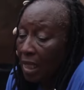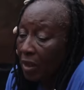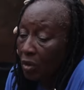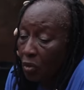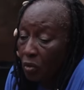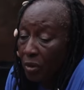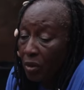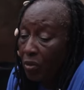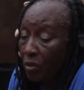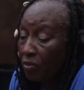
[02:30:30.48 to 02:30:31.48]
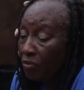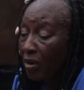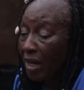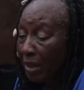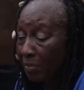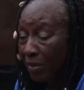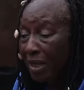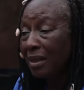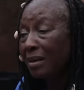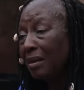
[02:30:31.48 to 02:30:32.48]
I call you, Miku, for help
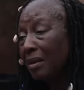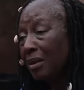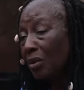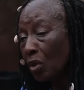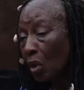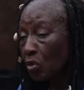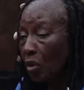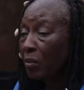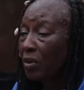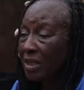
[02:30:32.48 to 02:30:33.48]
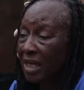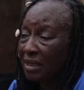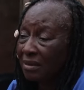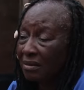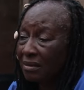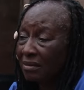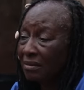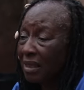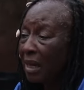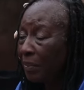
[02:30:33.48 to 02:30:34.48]
me talk to Amote.
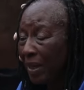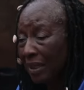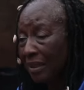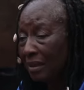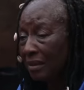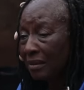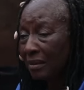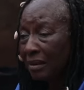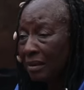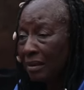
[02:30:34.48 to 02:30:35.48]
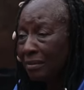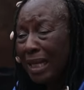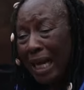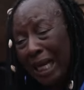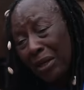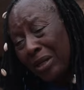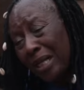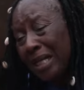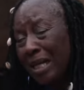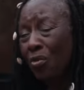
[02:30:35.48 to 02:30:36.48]
I beg. That girl, not
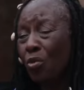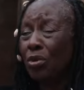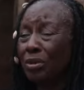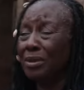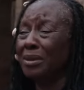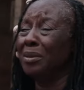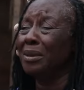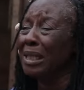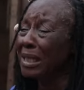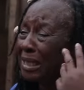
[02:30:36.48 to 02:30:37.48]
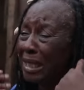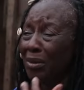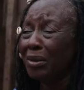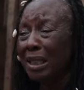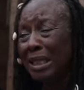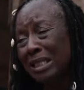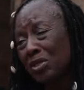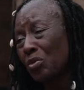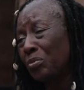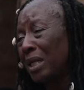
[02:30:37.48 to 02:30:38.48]
they hear what? You know, they hear, you know, they
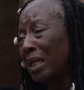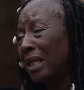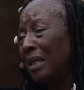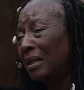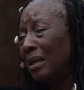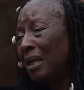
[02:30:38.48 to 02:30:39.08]
listen to me again.